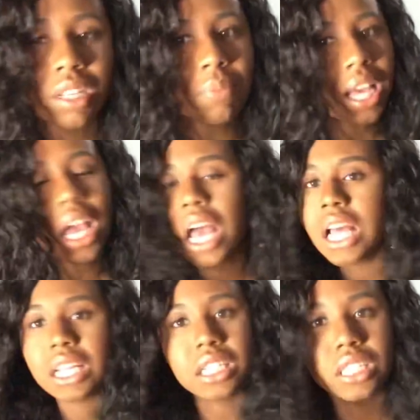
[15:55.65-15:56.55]
I'm like,
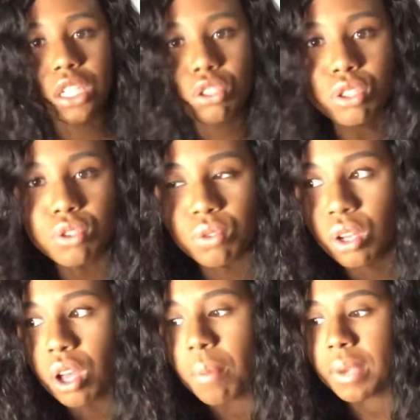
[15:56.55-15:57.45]
that's not true,
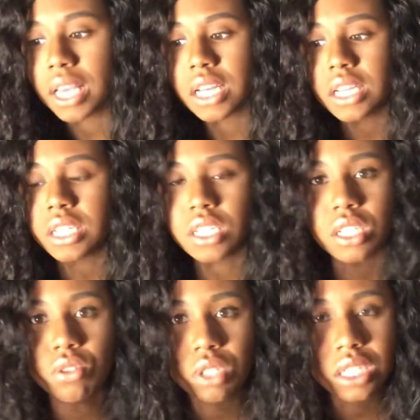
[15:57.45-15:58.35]
because
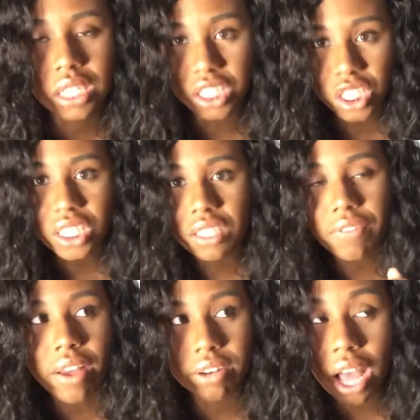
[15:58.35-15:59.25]
you just said she just
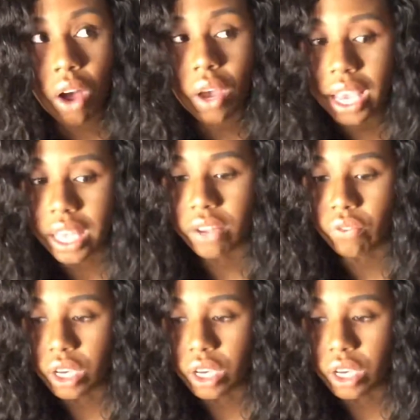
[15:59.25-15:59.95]
found out. And if